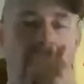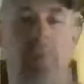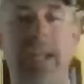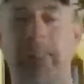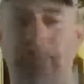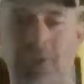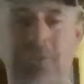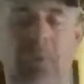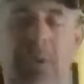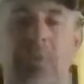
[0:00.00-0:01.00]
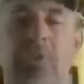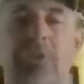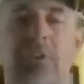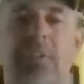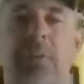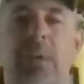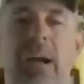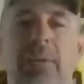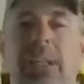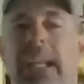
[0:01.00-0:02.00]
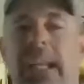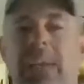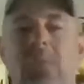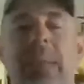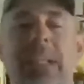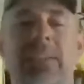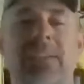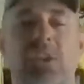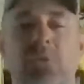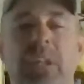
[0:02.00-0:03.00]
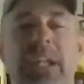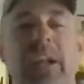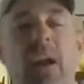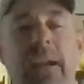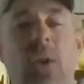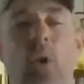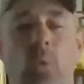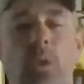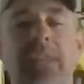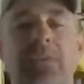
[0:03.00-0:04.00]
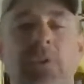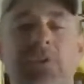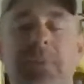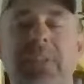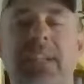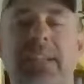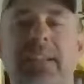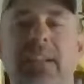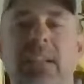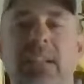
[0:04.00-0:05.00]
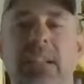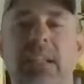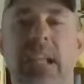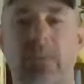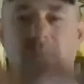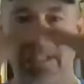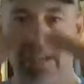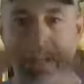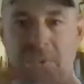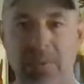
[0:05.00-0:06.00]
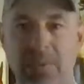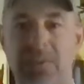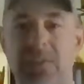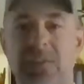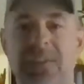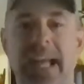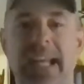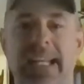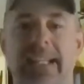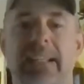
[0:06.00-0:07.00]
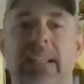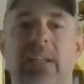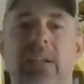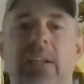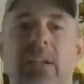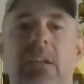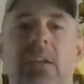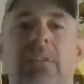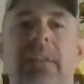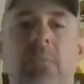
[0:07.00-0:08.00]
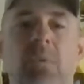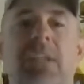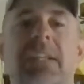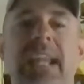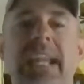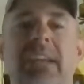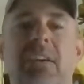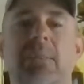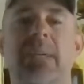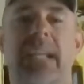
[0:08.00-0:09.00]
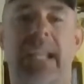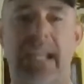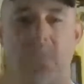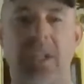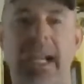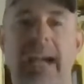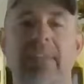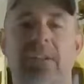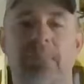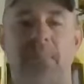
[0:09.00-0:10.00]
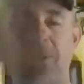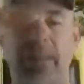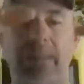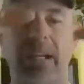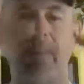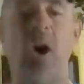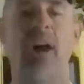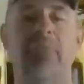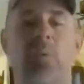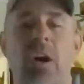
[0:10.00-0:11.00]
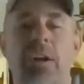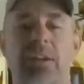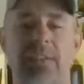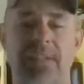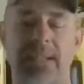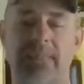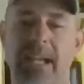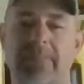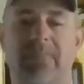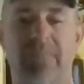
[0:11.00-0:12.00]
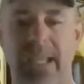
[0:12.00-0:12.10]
We had a bunch more that were circling around, and we made the decision. We're like, all right, we'll let those 3 sit there. And when these other ones set in, then we're going to take them, and we'll have the other birds coming up off the water at the same time.